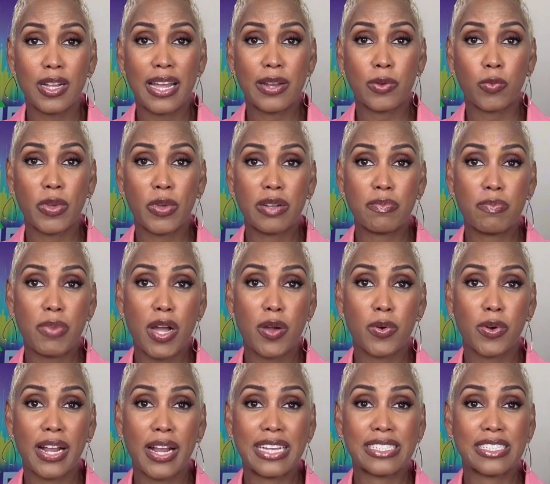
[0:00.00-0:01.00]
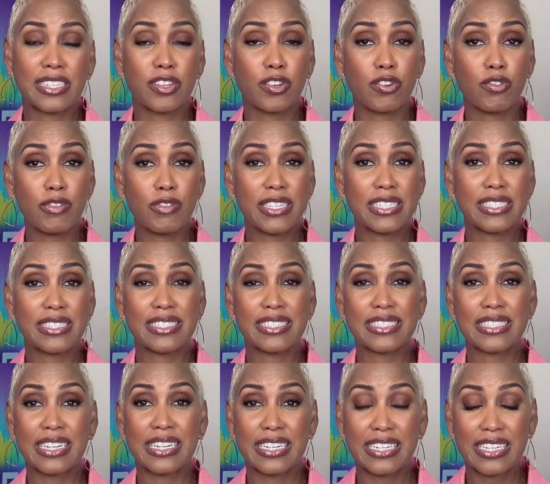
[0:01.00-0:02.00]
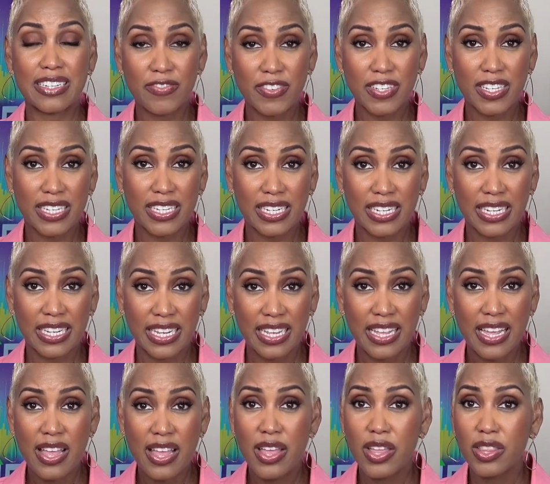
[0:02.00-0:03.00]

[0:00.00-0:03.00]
and wind power has increased significantly.